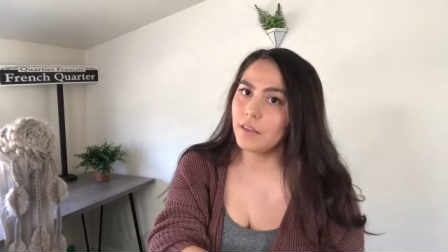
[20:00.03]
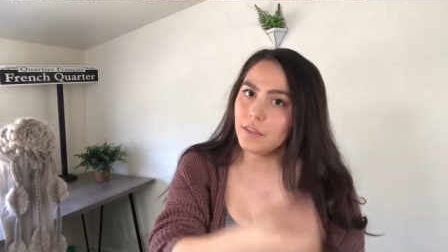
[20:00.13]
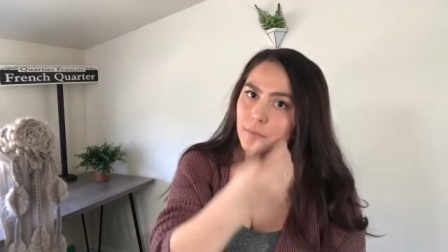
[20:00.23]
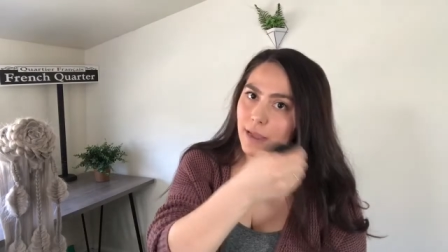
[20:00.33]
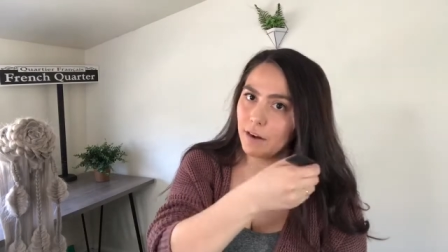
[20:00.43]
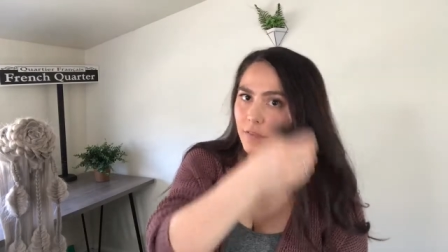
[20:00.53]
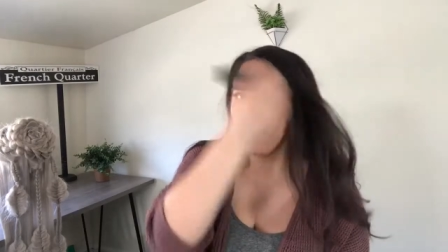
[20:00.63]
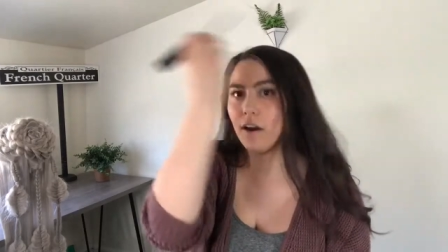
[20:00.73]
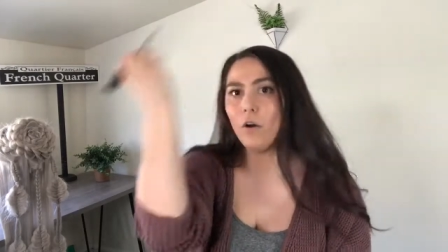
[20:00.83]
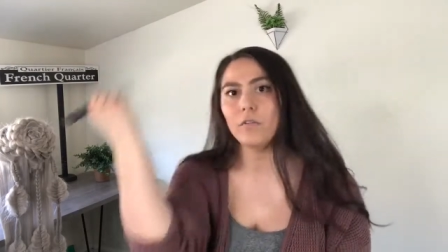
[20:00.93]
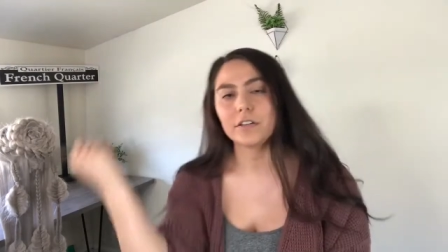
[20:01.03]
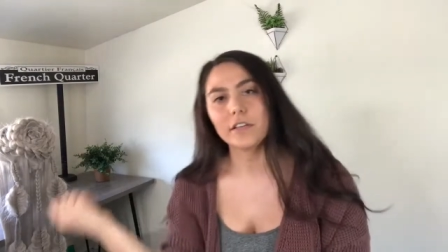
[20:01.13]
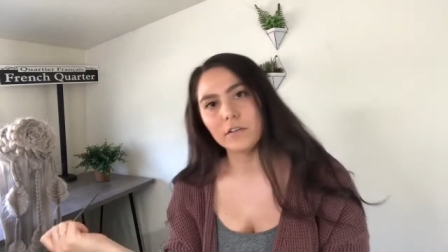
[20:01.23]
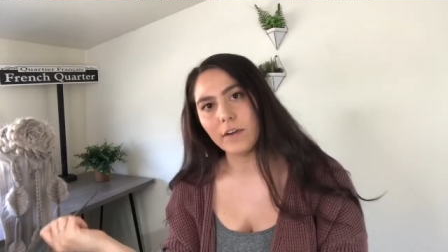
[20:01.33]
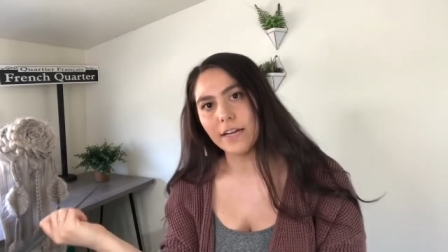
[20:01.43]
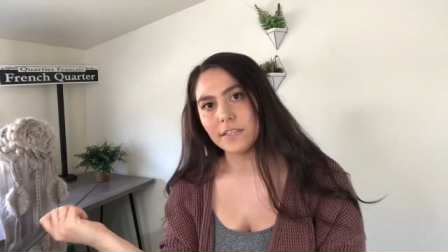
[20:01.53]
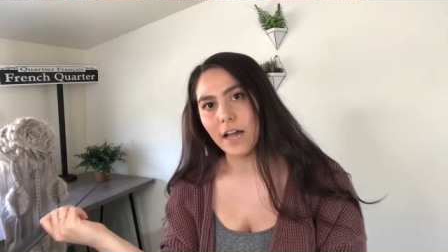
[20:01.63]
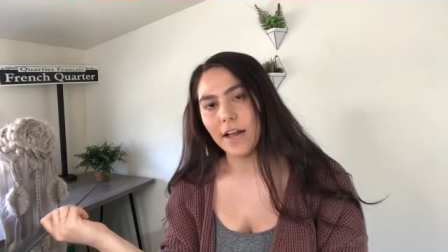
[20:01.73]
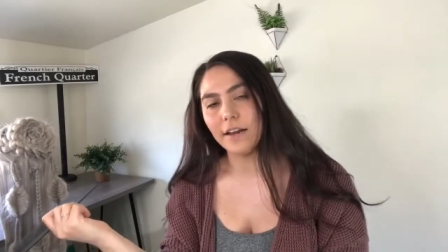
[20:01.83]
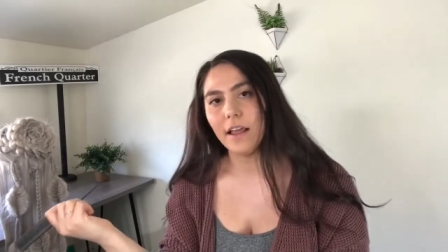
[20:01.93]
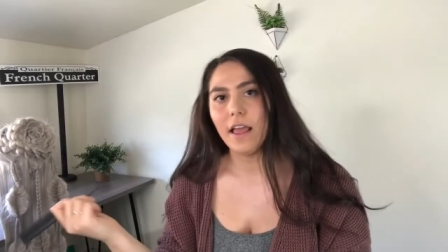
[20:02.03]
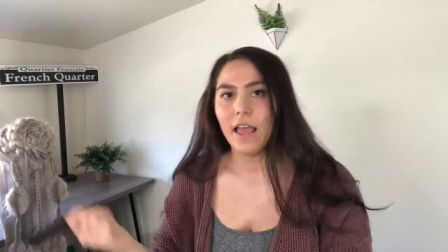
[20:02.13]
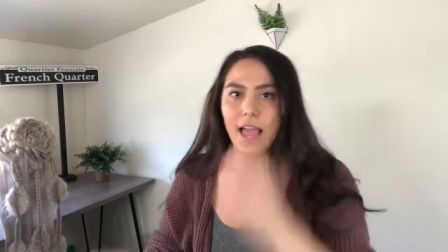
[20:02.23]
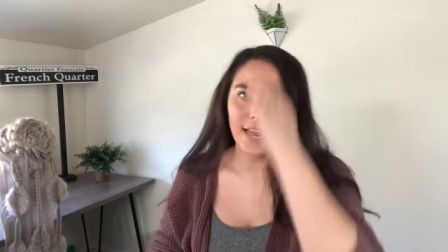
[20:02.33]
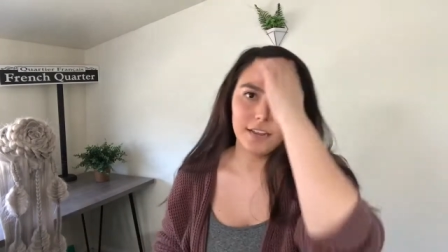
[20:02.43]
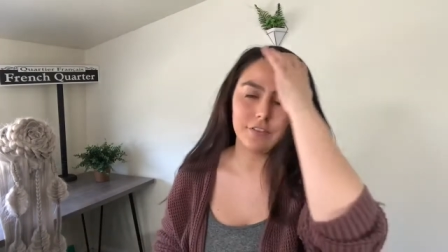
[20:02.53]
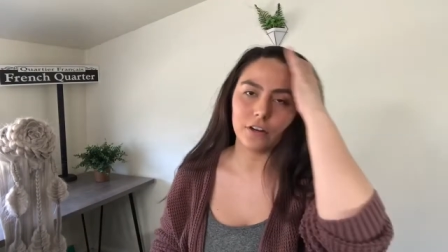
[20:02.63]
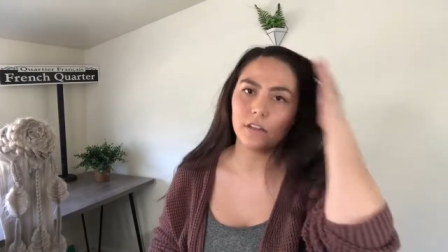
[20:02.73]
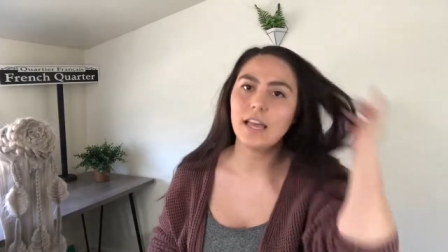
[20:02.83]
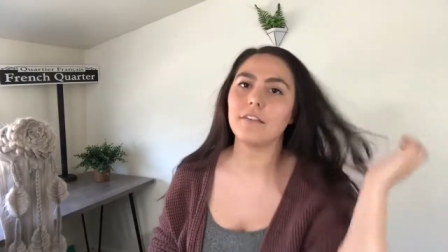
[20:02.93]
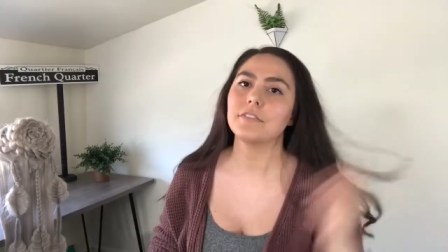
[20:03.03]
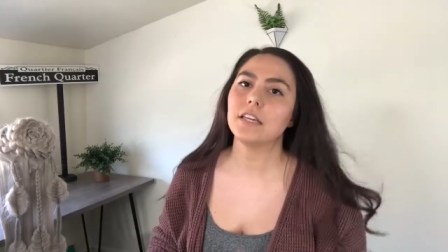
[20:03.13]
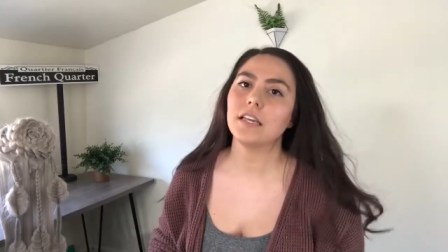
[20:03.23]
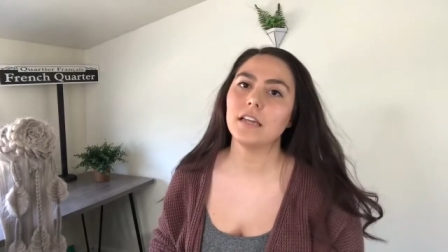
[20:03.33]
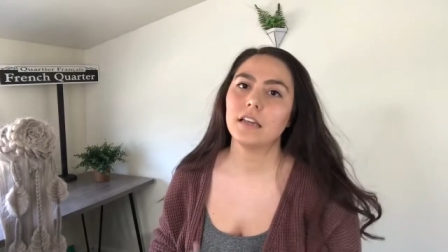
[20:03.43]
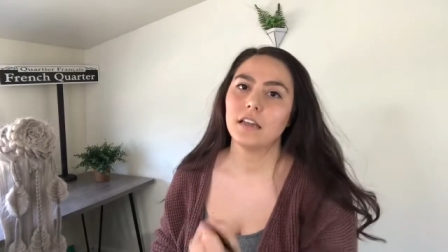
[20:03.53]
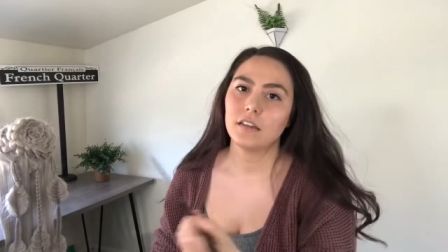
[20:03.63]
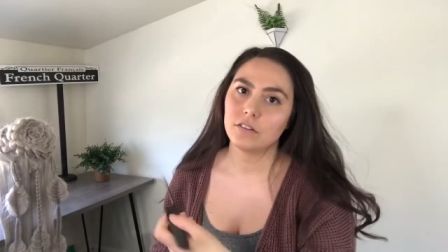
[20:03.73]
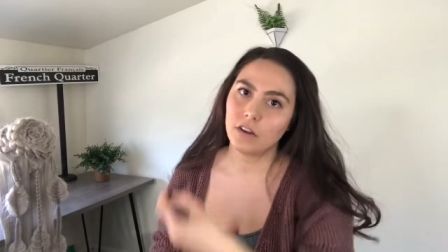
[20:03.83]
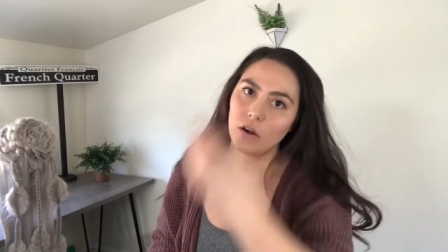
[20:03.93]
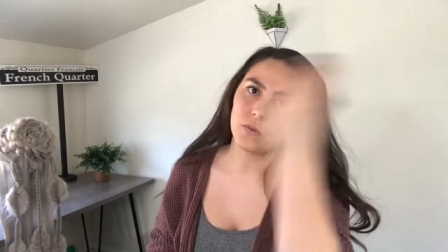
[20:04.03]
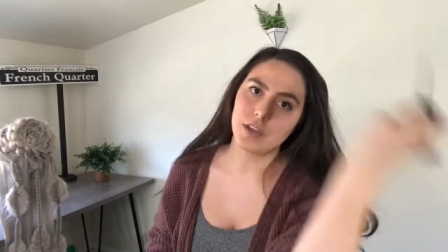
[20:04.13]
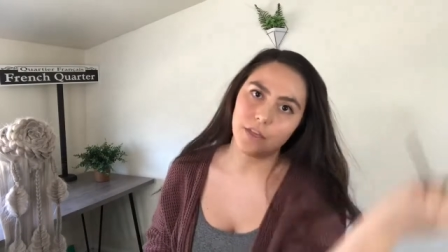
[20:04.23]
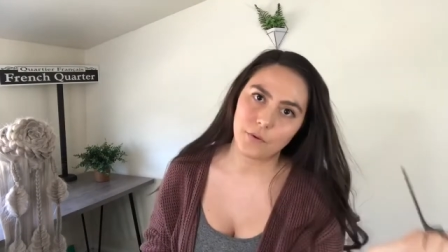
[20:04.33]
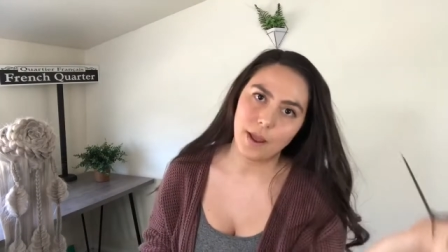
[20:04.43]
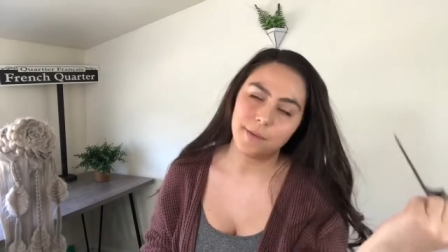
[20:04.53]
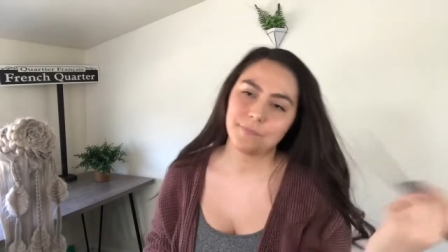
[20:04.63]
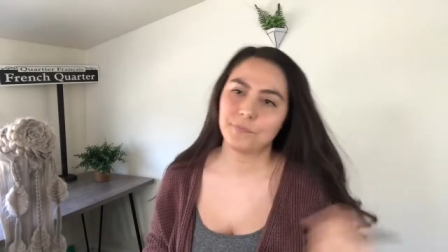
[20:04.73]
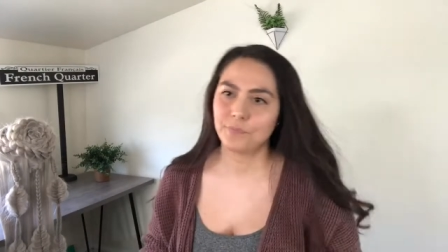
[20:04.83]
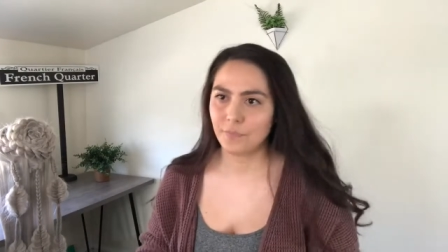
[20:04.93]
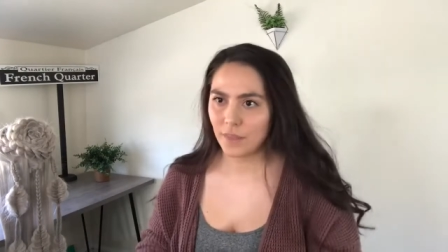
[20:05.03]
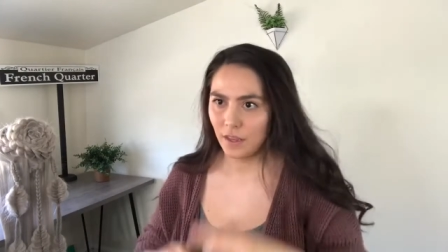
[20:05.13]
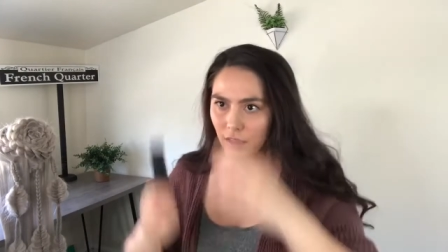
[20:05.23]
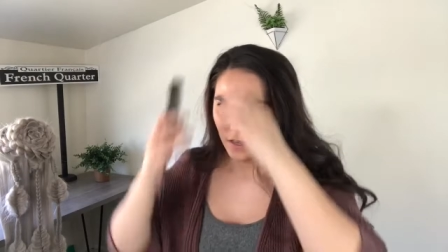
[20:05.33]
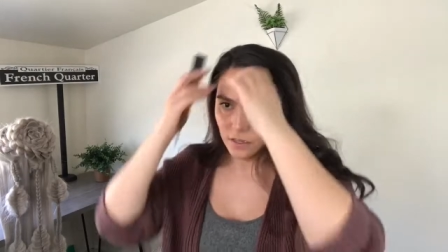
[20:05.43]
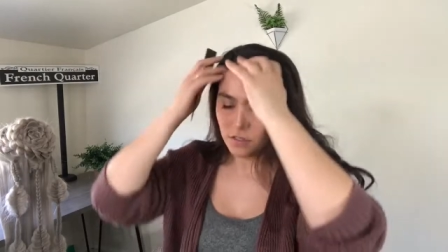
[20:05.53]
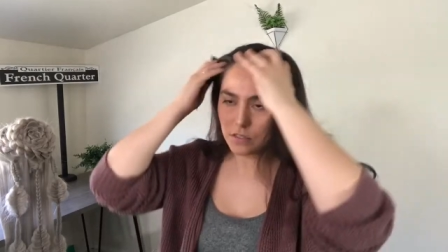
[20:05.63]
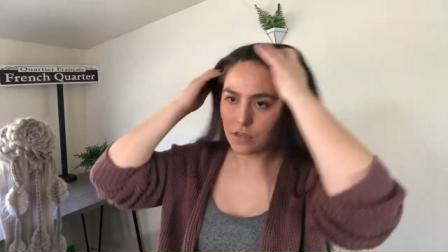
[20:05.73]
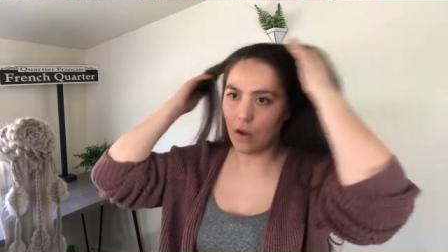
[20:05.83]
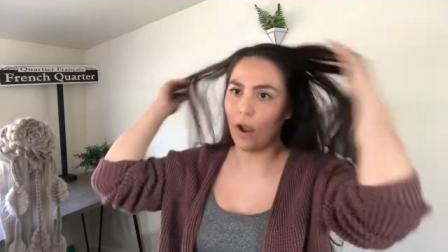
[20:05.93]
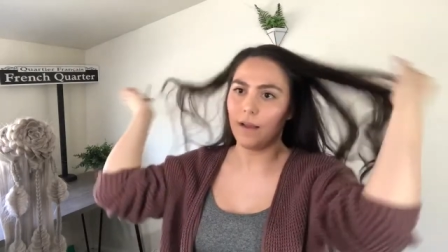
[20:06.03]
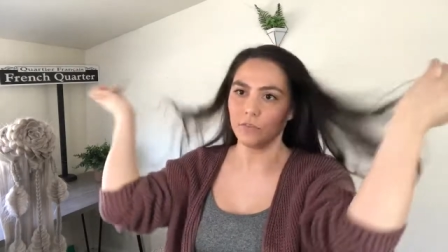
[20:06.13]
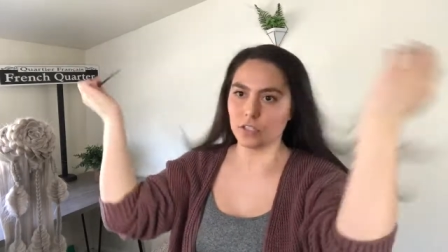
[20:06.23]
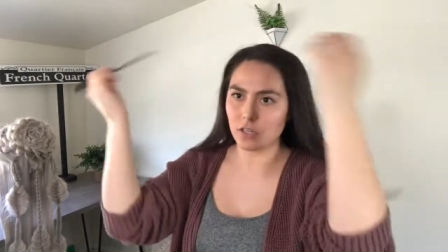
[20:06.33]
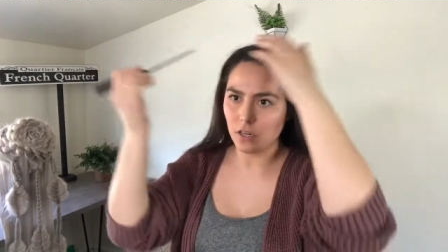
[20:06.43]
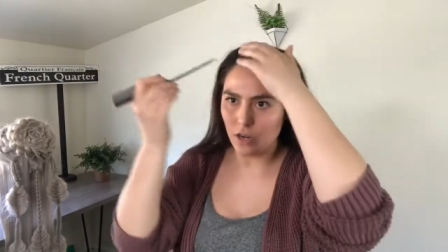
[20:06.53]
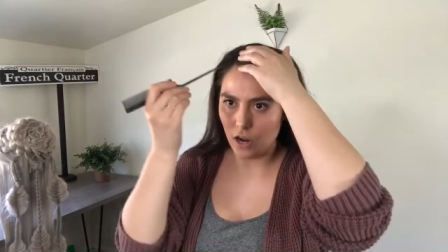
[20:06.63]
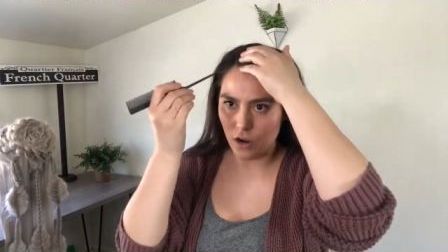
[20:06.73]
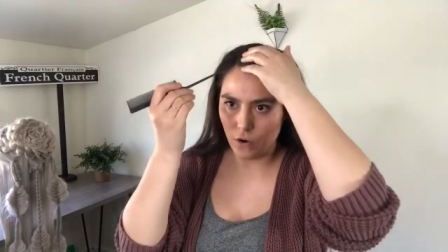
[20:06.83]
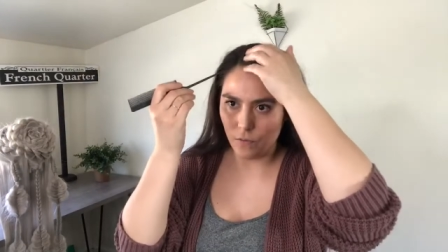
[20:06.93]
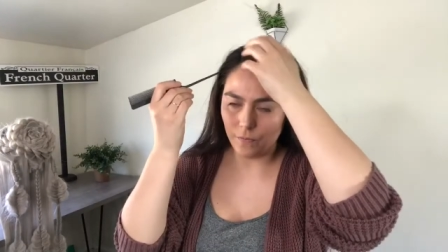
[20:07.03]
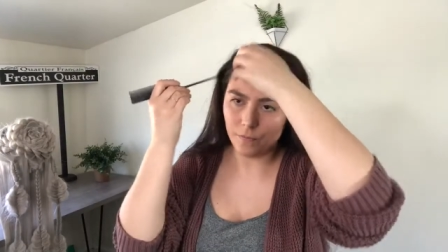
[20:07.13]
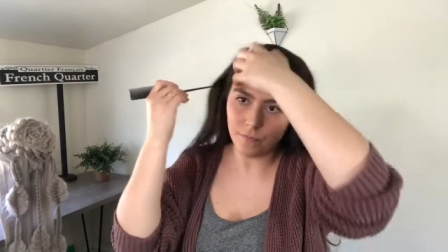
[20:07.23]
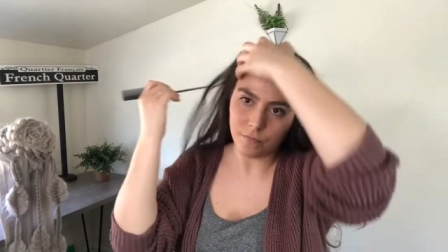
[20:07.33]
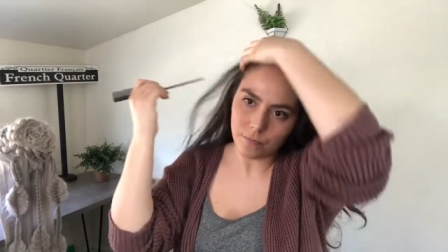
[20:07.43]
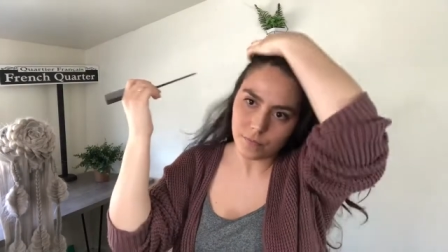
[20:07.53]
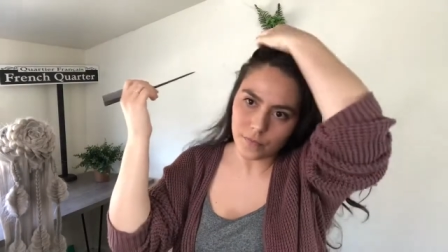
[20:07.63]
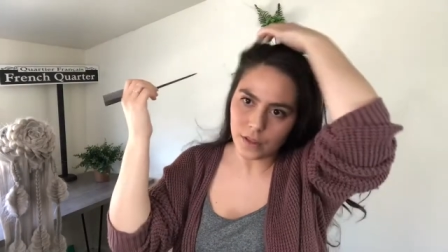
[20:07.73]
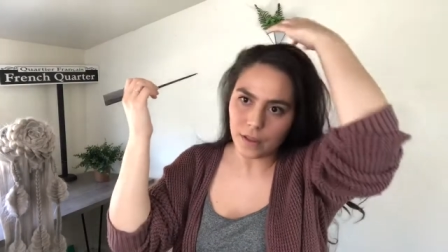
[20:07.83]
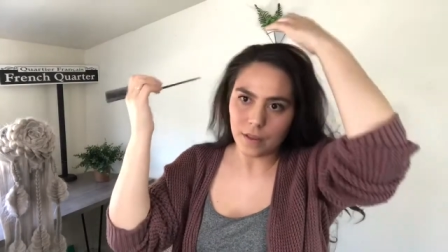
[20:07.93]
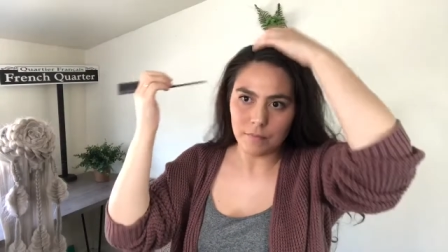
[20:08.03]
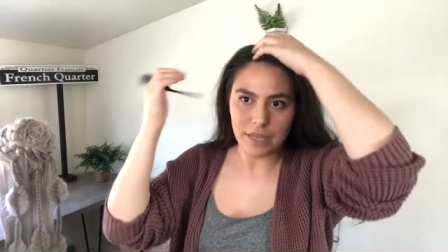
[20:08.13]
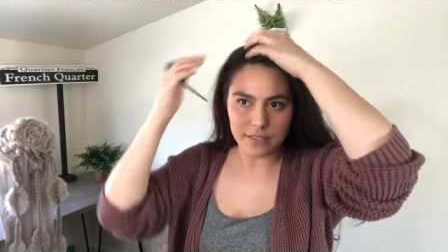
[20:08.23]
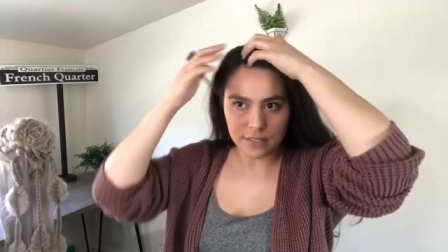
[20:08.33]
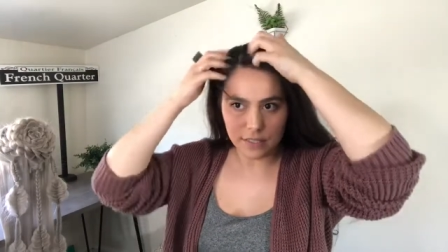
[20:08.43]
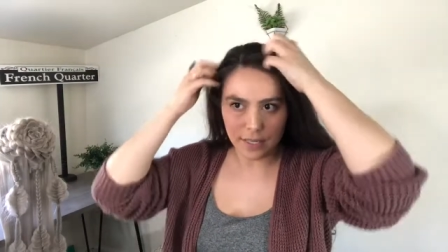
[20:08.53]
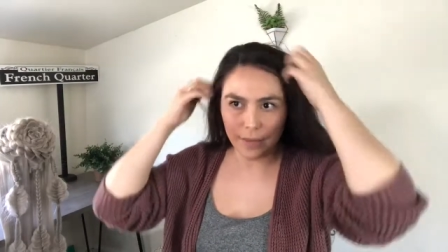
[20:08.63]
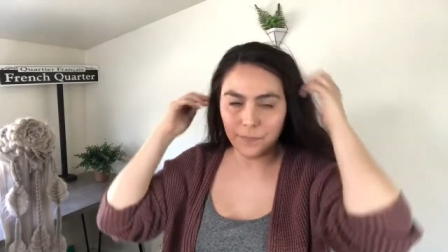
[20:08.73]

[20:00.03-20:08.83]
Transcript: the amount of hair over to the right side. and if you're a lefty, go the other way. So I'm just gonna go basically